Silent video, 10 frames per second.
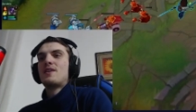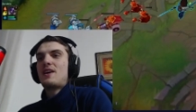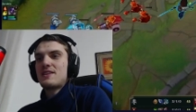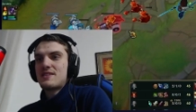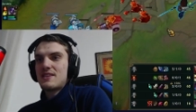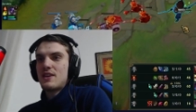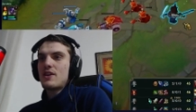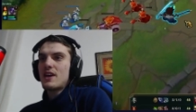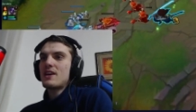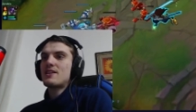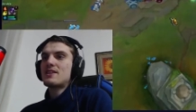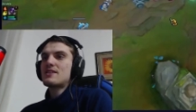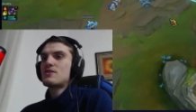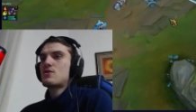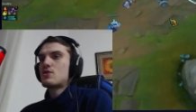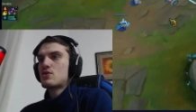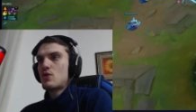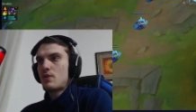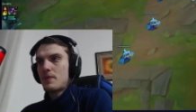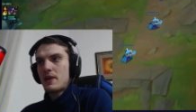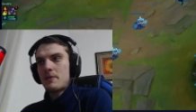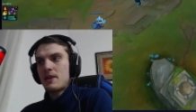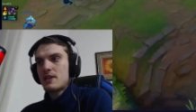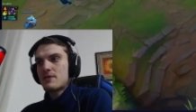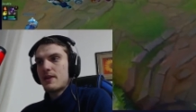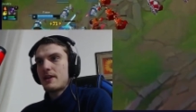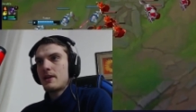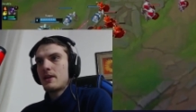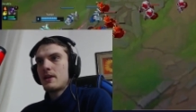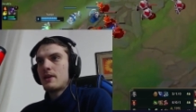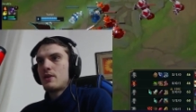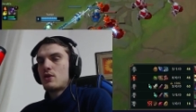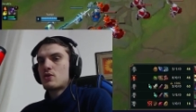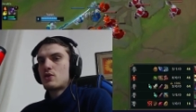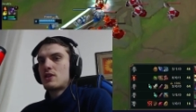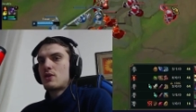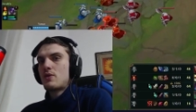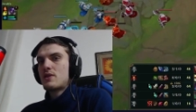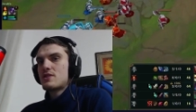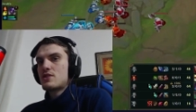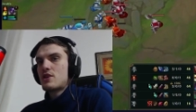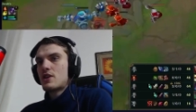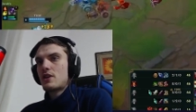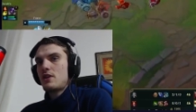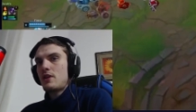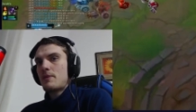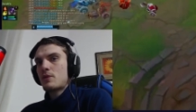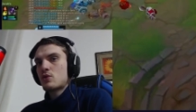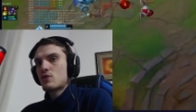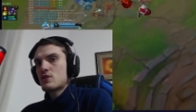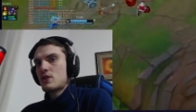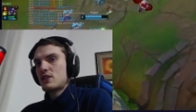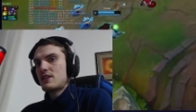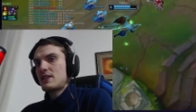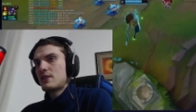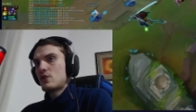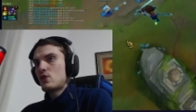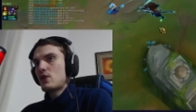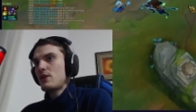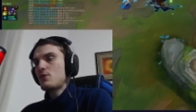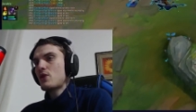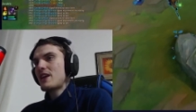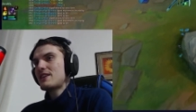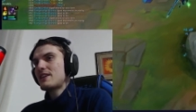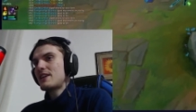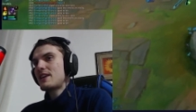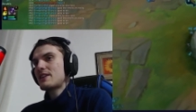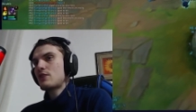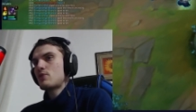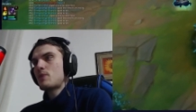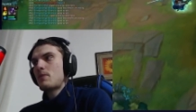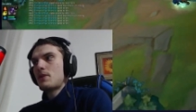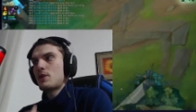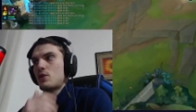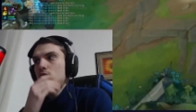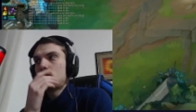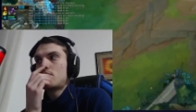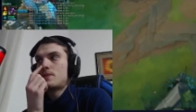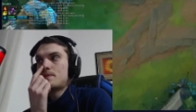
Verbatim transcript: I see. Okay, that sounds good. So, I mean, it's fine. You also didn't know where is the jungle. I'm not concerned I didn't go. If you had Ignite, I would probably go there.